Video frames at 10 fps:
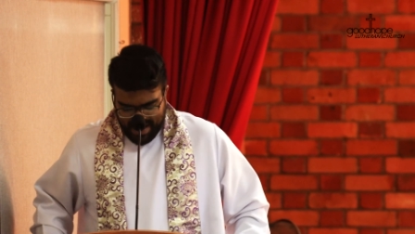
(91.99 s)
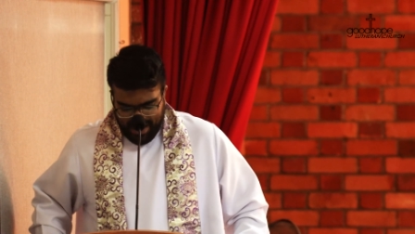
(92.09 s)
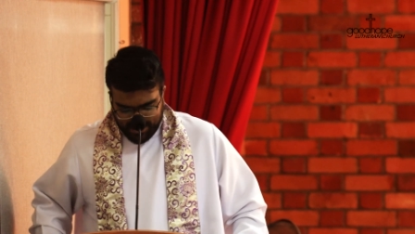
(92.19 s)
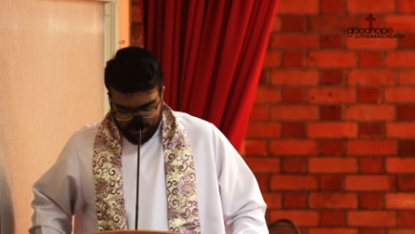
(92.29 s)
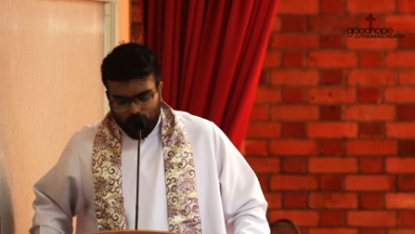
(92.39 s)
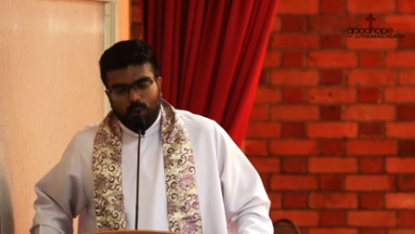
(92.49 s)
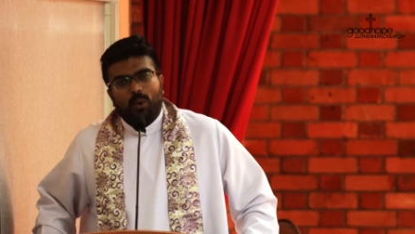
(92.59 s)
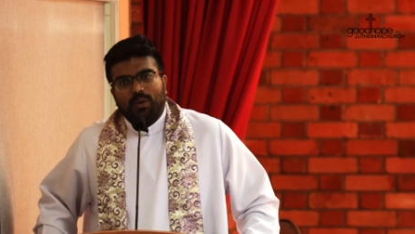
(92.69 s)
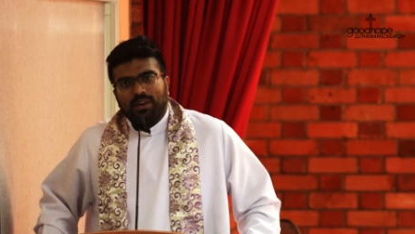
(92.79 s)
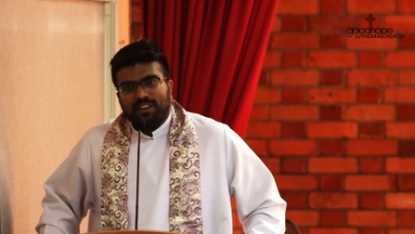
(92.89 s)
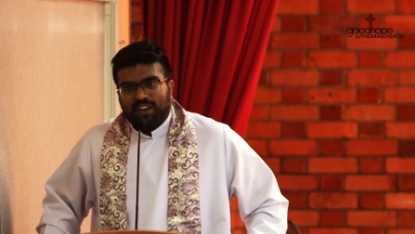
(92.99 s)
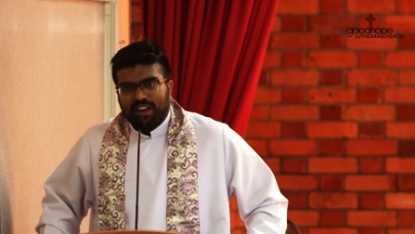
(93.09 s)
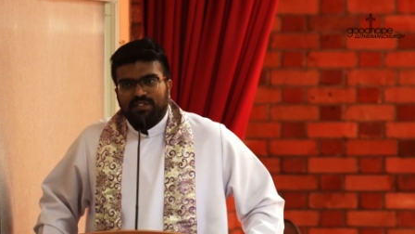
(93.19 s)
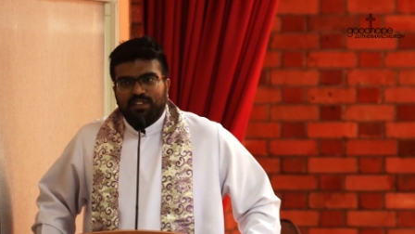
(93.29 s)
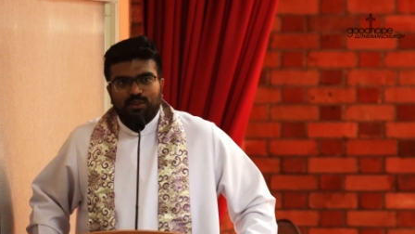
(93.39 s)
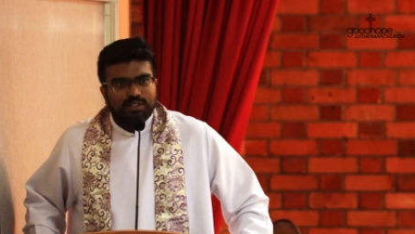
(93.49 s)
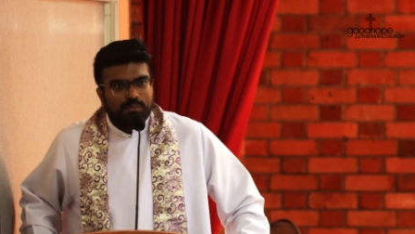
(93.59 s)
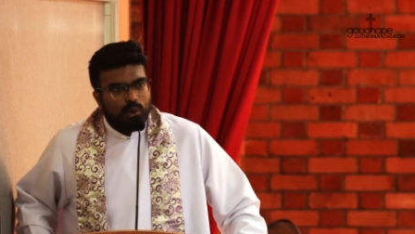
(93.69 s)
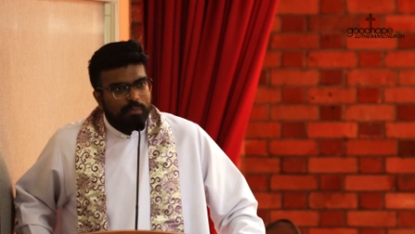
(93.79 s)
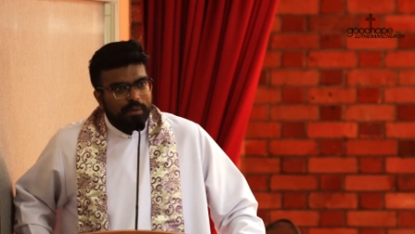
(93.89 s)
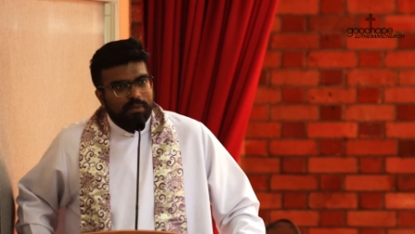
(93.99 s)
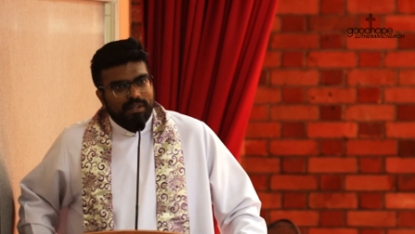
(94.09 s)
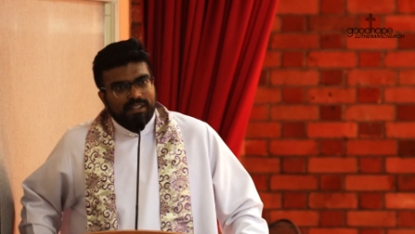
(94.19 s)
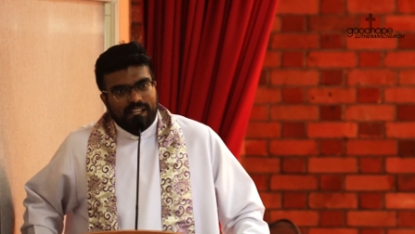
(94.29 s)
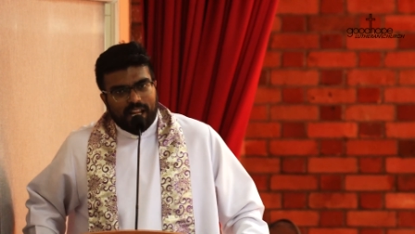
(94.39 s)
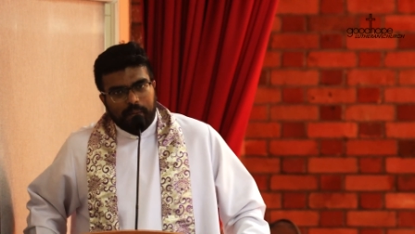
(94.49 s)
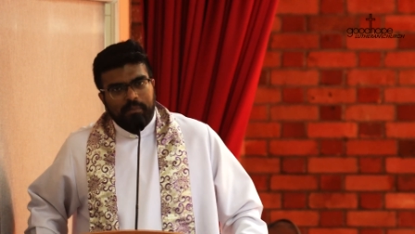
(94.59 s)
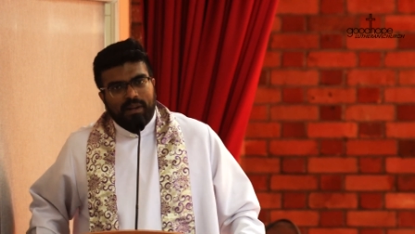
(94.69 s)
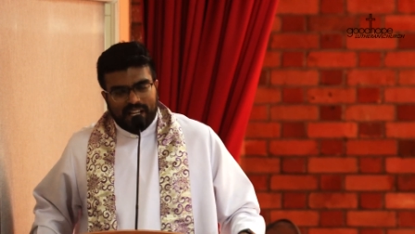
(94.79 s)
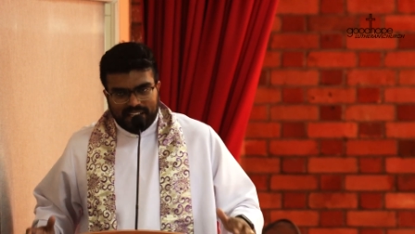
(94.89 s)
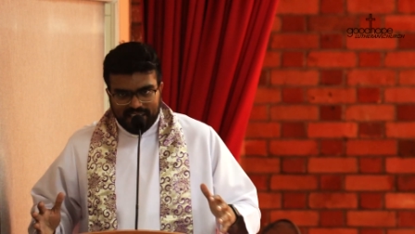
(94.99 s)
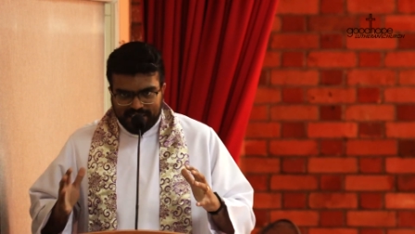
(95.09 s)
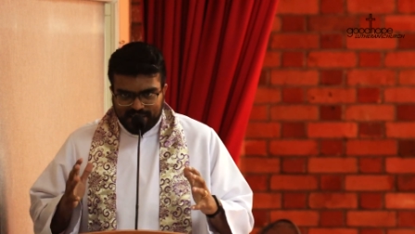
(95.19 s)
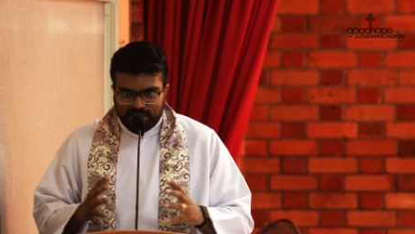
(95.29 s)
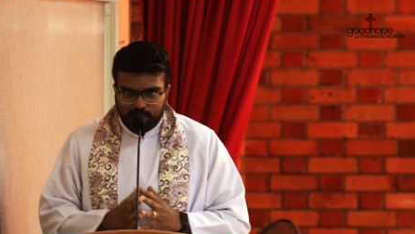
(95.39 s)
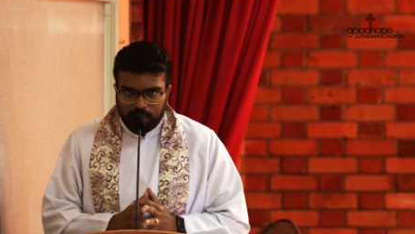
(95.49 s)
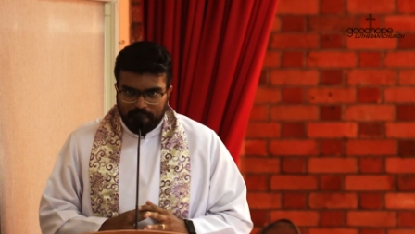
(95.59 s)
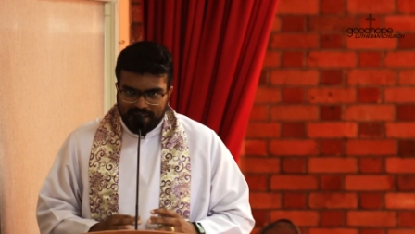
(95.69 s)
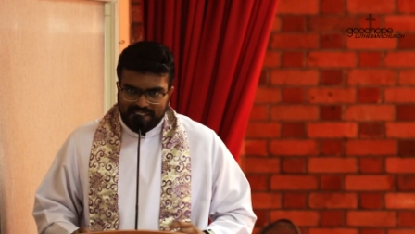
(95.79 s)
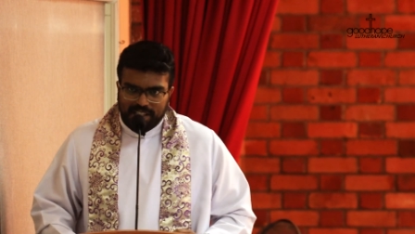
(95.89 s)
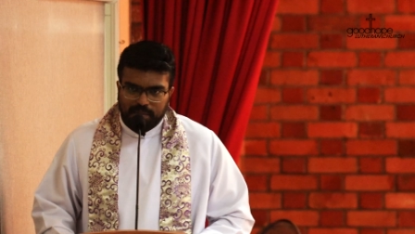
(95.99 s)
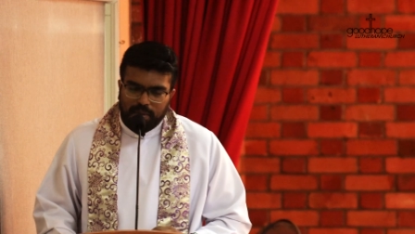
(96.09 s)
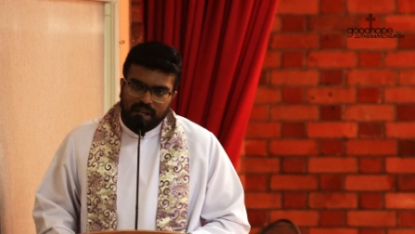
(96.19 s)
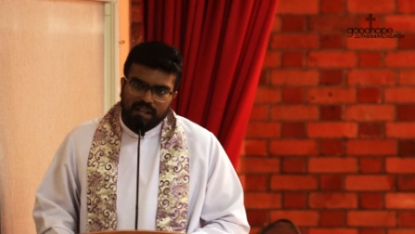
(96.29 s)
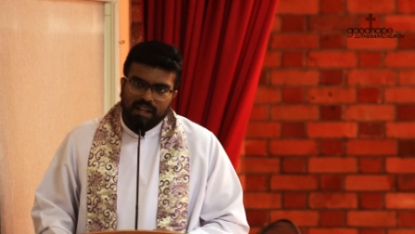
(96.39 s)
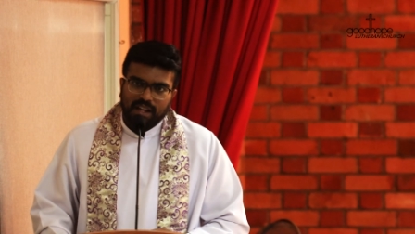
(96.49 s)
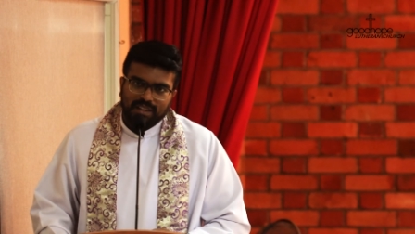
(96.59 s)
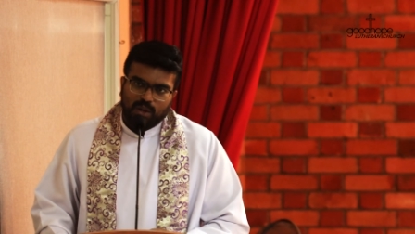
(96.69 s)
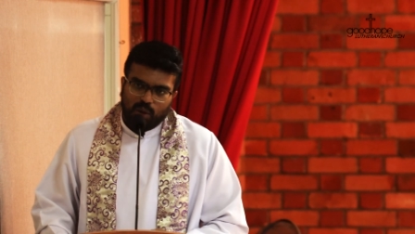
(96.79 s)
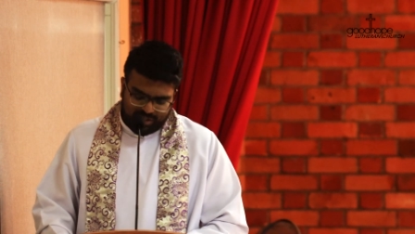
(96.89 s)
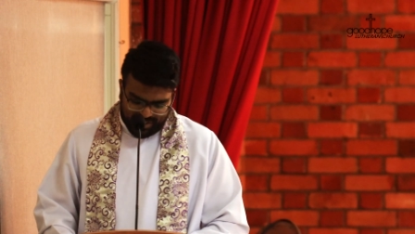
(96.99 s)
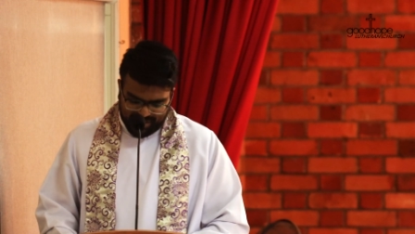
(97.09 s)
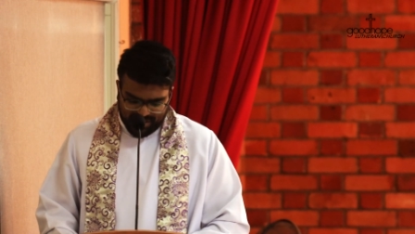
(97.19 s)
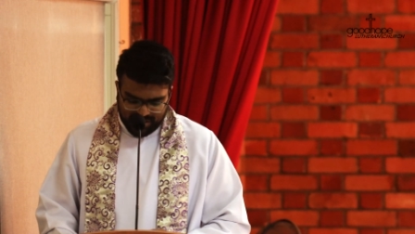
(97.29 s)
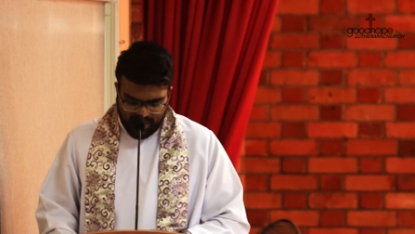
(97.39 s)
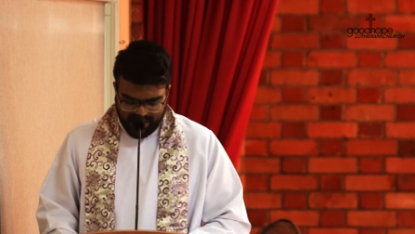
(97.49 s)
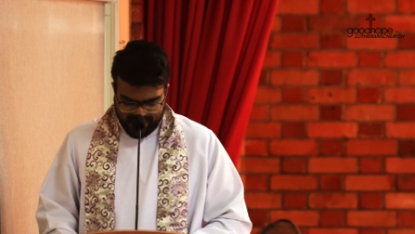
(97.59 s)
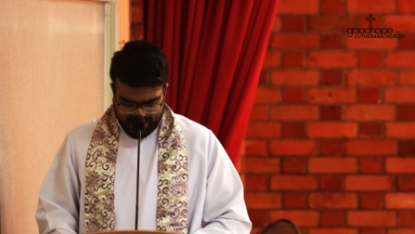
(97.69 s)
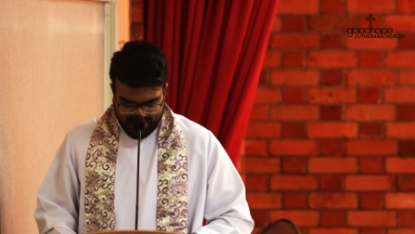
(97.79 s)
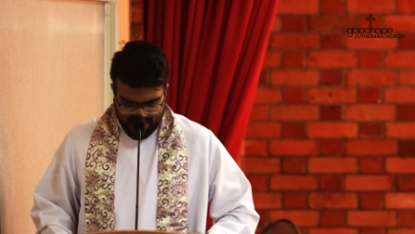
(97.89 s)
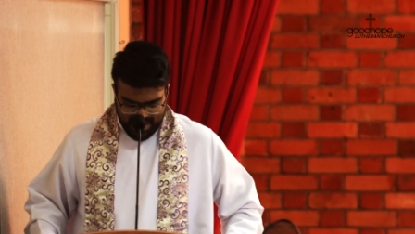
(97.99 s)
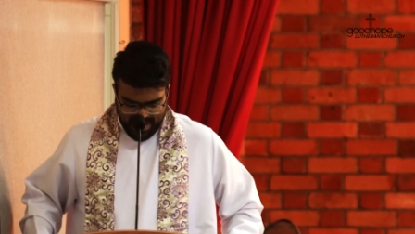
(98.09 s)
And so, 5,000 more people came like this to be ministered by the Lord Jesus Christ.